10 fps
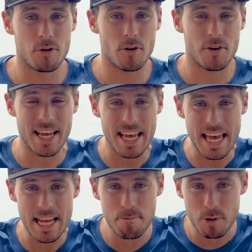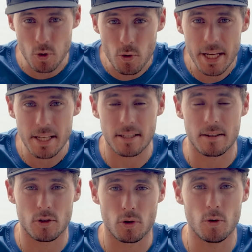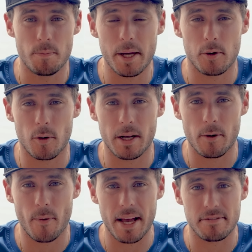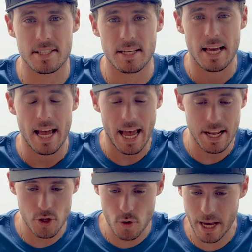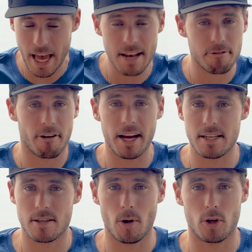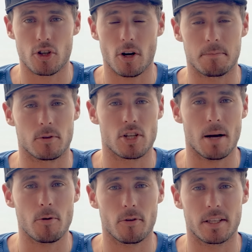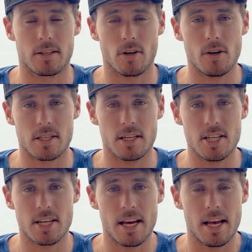you're in between two big rolling waves and you can't find a small chop to jump over the sausage,